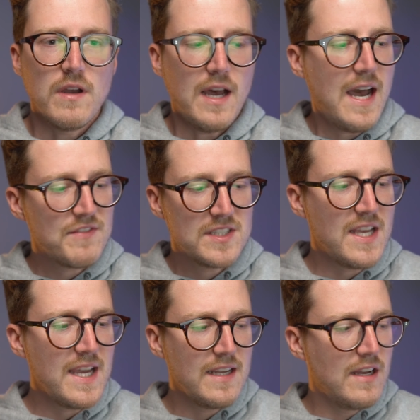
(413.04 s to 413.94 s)
I have to
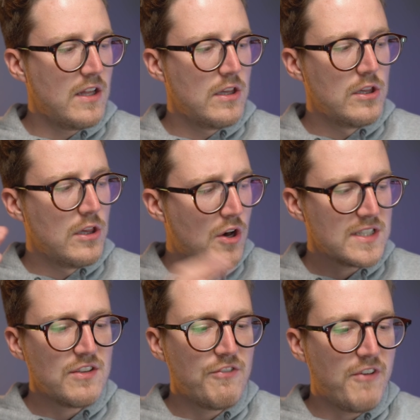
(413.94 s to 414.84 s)
say,
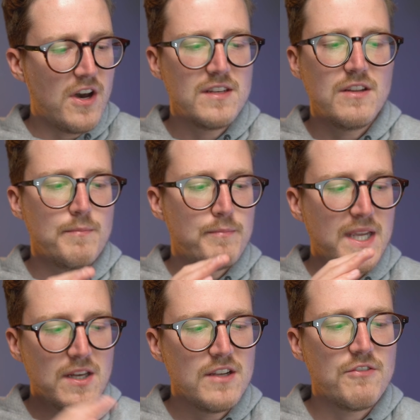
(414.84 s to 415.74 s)
lots of fun
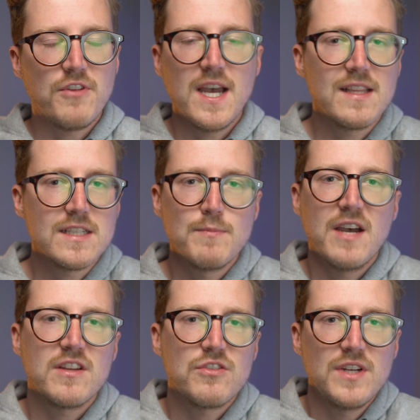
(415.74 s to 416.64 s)
being out flying this
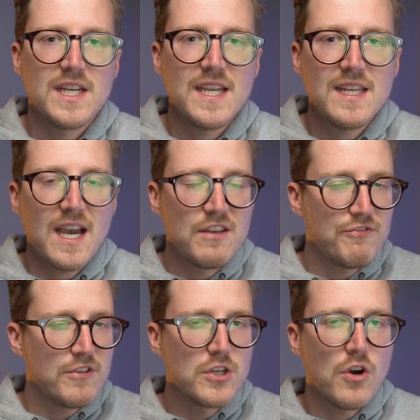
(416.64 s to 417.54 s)
Mavic 3 again. I'd
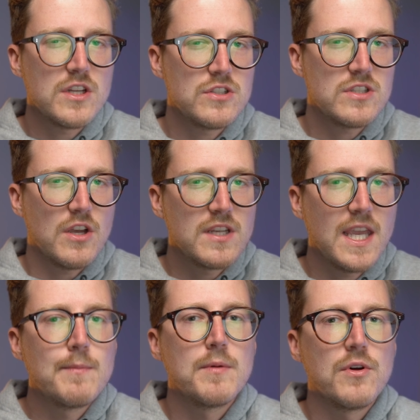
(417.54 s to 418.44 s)
forgot just how
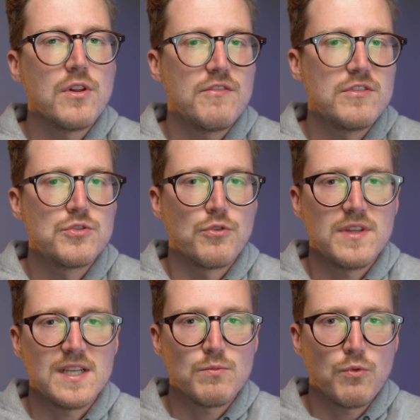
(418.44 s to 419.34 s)
capable of a drone
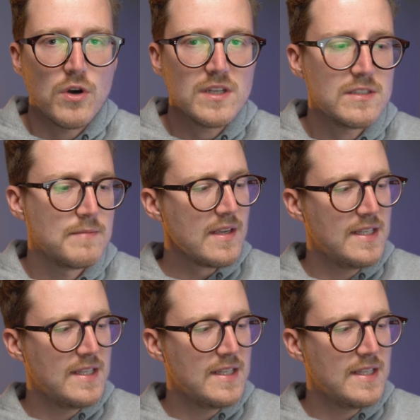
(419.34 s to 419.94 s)
this was.